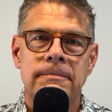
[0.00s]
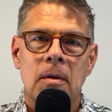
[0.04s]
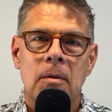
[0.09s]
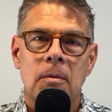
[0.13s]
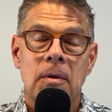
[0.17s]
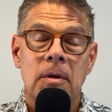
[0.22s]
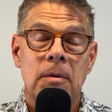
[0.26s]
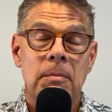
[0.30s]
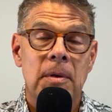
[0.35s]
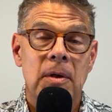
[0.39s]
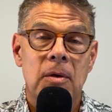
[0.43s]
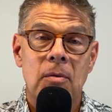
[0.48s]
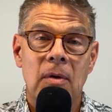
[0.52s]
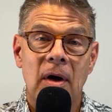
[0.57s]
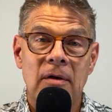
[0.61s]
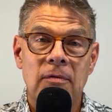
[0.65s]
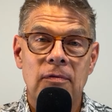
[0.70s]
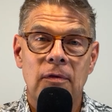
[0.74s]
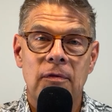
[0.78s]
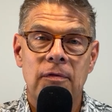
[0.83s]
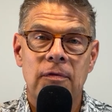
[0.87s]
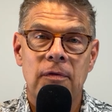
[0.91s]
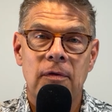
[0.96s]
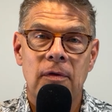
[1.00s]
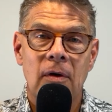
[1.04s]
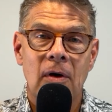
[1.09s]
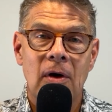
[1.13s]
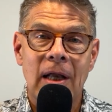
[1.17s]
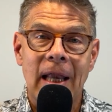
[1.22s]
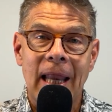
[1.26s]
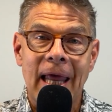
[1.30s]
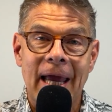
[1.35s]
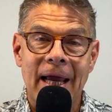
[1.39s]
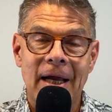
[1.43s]
We can be grateful for our
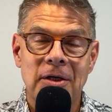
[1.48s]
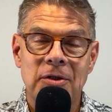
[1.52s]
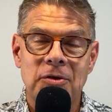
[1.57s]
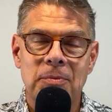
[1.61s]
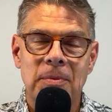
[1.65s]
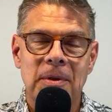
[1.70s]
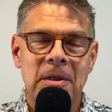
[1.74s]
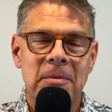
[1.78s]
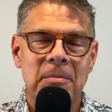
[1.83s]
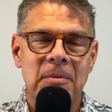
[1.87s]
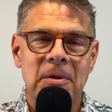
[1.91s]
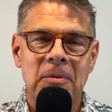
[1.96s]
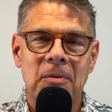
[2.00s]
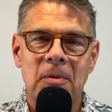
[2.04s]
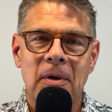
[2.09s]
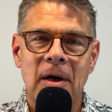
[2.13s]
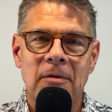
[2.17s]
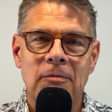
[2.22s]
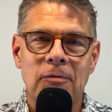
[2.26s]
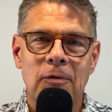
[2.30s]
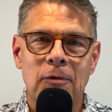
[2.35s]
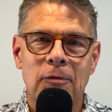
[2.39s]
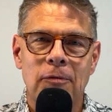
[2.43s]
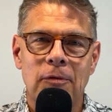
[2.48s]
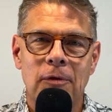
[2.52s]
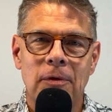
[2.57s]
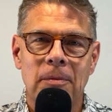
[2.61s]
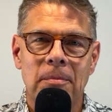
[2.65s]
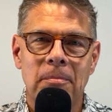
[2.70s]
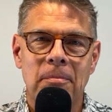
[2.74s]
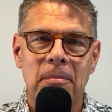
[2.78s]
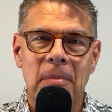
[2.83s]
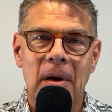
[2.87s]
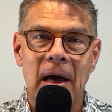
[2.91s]
legs. We can be grateful for
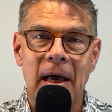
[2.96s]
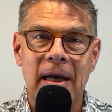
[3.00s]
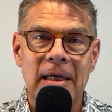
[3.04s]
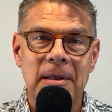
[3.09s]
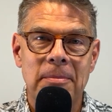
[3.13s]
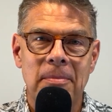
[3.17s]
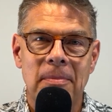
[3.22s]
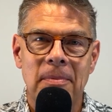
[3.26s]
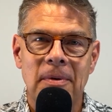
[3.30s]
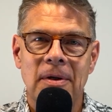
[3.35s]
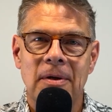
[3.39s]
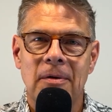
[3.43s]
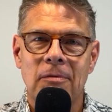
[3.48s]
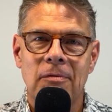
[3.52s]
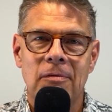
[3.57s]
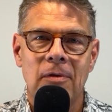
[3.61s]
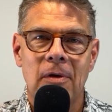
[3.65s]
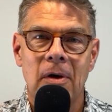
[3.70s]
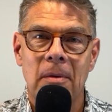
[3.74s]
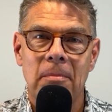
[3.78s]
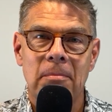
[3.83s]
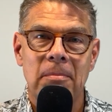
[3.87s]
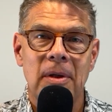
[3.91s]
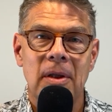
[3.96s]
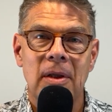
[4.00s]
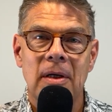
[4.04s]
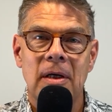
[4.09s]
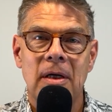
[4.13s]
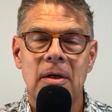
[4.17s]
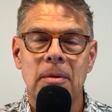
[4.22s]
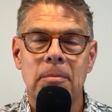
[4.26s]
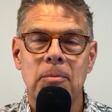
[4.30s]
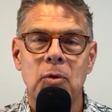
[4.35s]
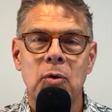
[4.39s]
body, for our
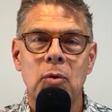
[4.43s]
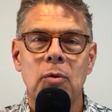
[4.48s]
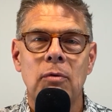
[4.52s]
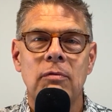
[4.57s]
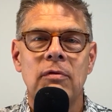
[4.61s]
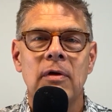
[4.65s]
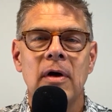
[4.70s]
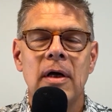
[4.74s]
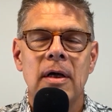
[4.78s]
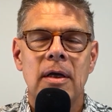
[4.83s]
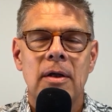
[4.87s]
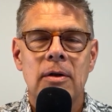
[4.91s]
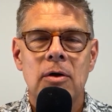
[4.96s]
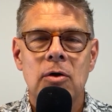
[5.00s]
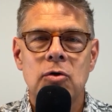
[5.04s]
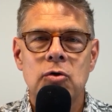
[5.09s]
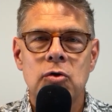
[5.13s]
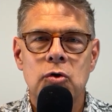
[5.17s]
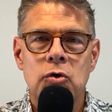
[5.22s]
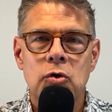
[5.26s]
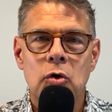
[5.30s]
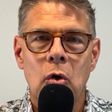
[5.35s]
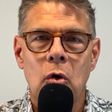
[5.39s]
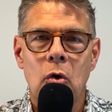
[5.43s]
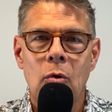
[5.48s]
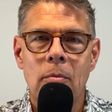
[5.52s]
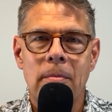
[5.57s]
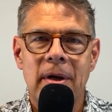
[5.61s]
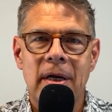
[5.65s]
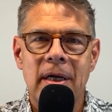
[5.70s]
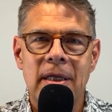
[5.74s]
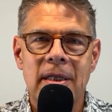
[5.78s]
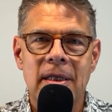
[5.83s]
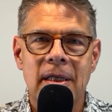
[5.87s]
ability to move. There's so
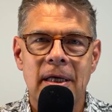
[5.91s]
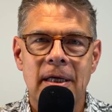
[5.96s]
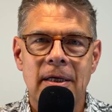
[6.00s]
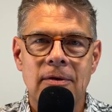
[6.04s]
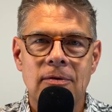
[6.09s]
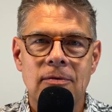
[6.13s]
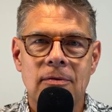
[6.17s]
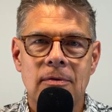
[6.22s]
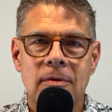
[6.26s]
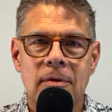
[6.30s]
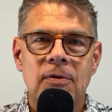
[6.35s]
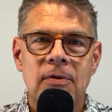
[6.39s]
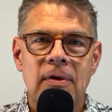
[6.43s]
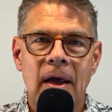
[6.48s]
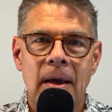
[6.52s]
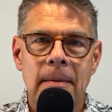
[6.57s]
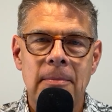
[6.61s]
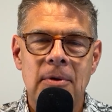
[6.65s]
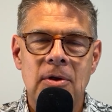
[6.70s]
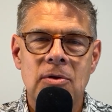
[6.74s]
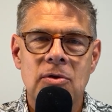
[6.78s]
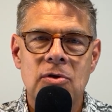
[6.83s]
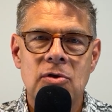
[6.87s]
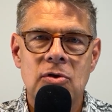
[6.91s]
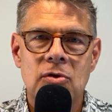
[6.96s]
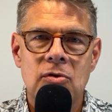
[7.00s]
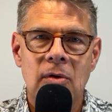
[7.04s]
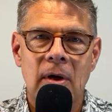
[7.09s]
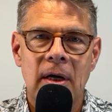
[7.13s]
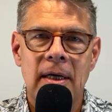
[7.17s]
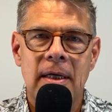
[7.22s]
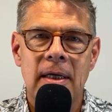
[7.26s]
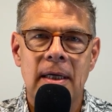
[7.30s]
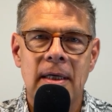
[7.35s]
many things.
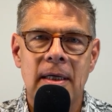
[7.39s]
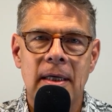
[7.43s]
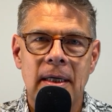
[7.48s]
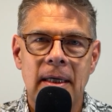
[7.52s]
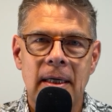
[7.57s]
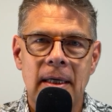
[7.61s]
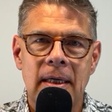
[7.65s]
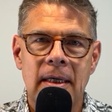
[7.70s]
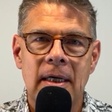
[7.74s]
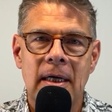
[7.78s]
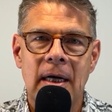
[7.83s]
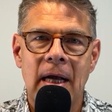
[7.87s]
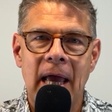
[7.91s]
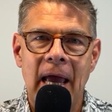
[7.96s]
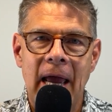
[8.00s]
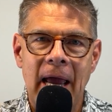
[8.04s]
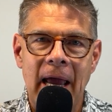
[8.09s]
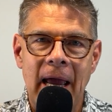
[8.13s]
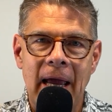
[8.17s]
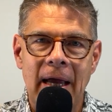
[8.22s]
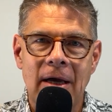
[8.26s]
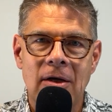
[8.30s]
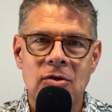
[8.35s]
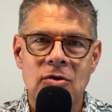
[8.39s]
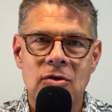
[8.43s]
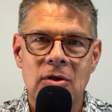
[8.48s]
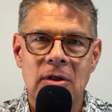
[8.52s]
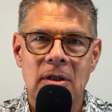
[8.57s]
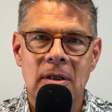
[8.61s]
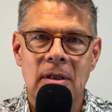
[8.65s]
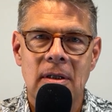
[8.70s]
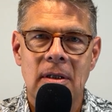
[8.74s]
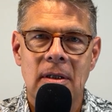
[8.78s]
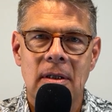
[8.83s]
Demonstrate it in an
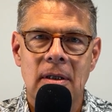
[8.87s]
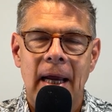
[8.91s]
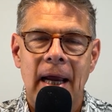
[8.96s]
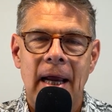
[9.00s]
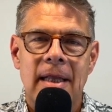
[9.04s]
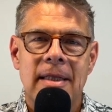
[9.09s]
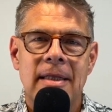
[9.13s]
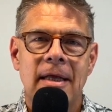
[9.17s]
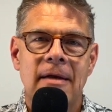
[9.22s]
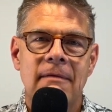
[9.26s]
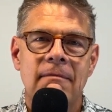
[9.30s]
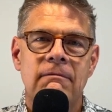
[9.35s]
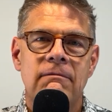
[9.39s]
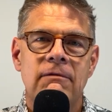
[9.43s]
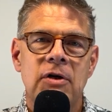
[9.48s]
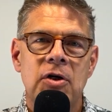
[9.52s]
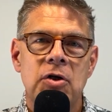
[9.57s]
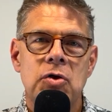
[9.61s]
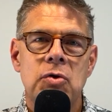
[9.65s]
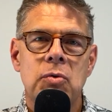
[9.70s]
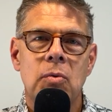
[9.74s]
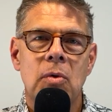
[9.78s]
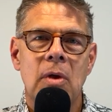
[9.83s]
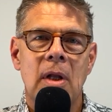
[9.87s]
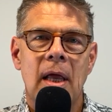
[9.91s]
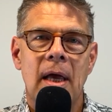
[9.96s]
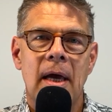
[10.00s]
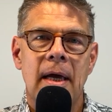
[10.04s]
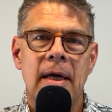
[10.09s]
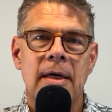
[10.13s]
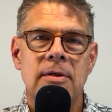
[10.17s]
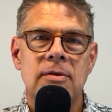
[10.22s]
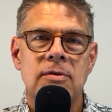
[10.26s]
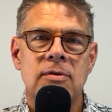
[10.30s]
action and then
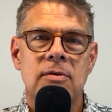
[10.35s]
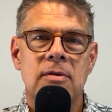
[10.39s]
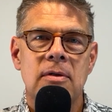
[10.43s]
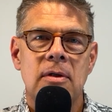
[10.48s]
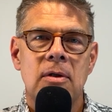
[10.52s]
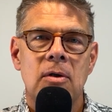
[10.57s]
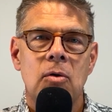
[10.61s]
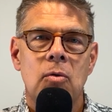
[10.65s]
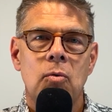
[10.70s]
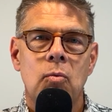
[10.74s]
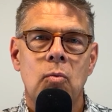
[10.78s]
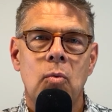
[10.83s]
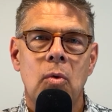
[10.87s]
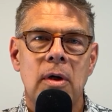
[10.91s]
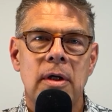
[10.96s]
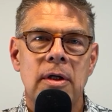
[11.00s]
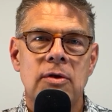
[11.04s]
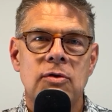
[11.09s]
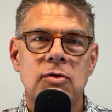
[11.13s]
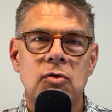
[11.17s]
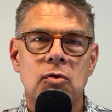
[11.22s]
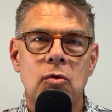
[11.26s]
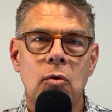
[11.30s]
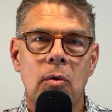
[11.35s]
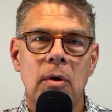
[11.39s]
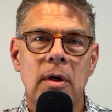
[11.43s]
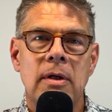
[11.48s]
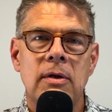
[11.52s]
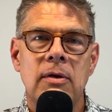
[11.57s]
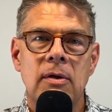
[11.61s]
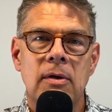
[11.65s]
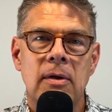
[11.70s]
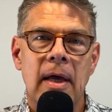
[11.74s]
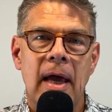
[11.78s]
visualize how it's
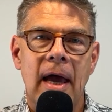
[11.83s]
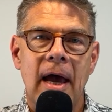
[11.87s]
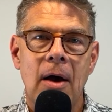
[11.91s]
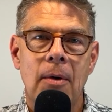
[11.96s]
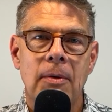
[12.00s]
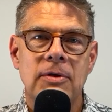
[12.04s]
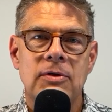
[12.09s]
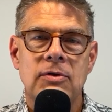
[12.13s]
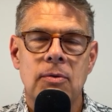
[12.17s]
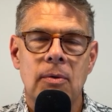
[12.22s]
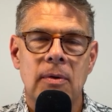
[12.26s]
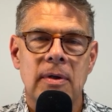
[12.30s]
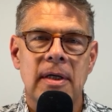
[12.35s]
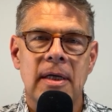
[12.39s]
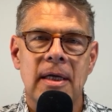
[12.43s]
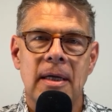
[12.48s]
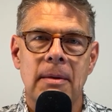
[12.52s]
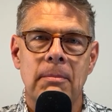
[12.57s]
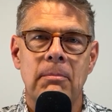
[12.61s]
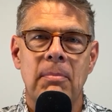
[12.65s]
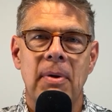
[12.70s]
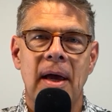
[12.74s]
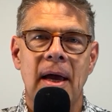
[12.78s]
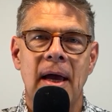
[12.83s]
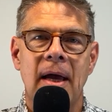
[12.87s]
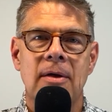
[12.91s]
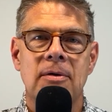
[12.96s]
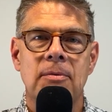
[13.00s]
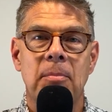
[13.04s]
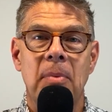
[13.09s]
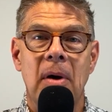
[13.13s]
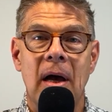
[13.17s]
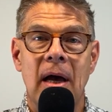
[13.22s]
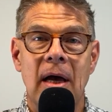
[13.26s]
going to
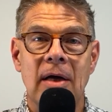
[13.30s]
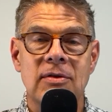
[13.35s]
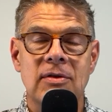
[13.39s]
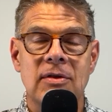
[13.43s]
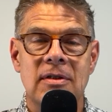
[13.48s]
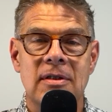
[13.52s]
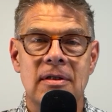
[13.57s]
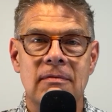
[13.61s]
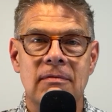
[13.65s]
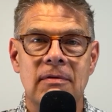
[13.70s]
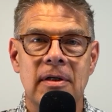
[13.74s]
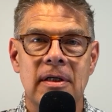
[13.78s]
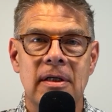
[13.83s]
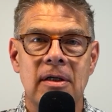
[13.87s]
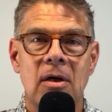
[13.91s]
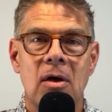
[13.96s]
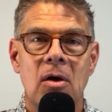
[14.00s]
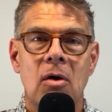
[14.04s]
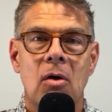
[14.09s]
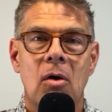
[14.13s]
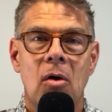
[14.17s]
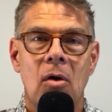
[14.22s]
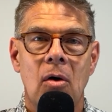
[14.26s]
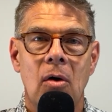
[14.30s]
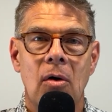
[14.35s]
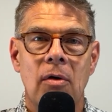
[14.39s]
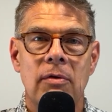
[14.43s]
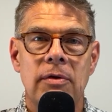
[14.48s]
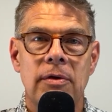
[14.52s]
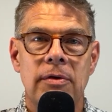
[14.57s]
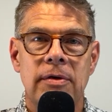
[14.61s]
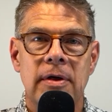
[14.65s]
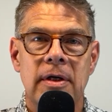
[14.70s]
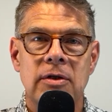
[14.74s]
impact positively all
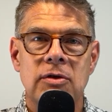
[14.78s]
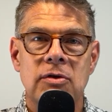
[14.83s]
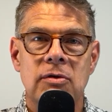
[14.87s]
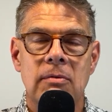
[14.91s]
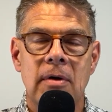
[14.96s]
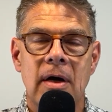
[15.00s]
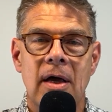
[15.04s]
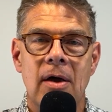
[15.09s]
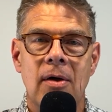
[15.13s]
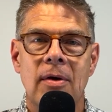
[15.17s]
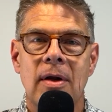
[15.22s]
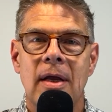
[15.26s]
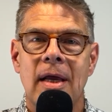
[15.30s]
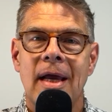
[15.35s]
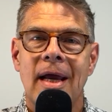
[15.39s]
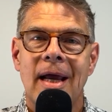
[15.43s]
the things around.